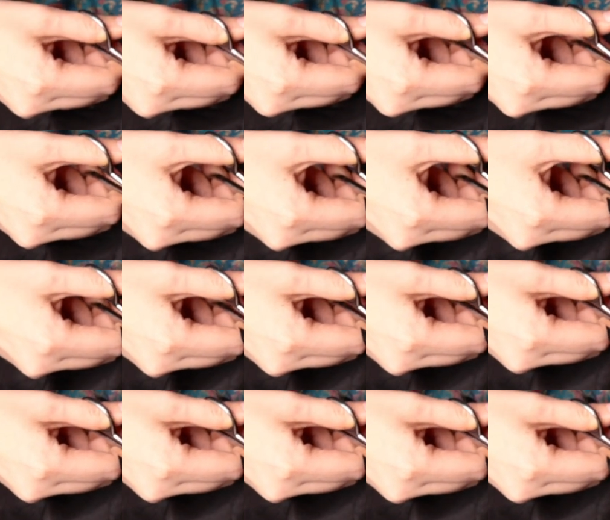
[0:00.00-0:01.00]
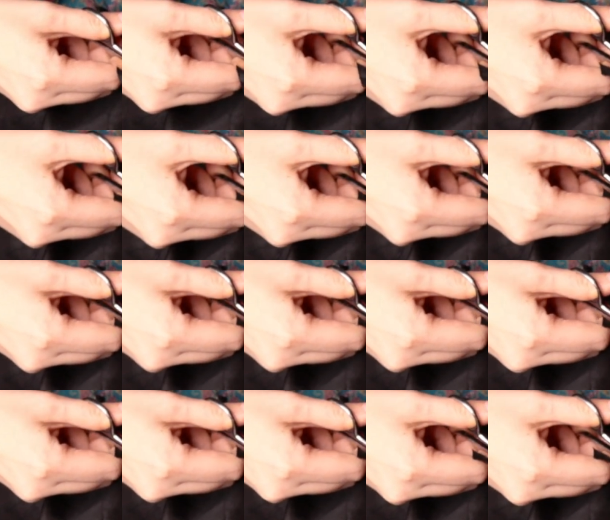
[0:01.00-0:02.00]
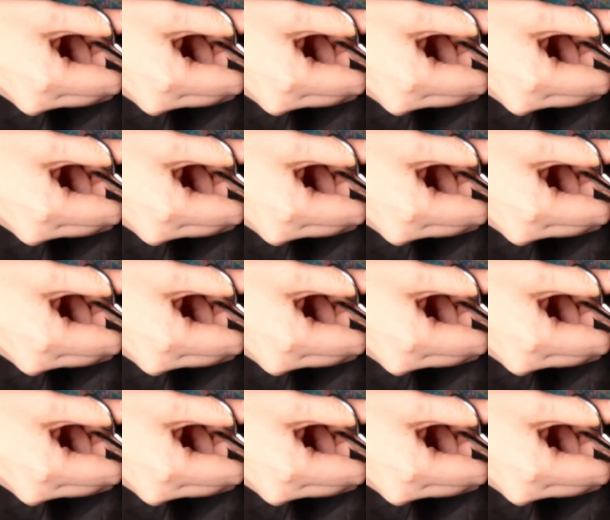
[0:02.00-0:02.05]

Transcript: so that it lays flat.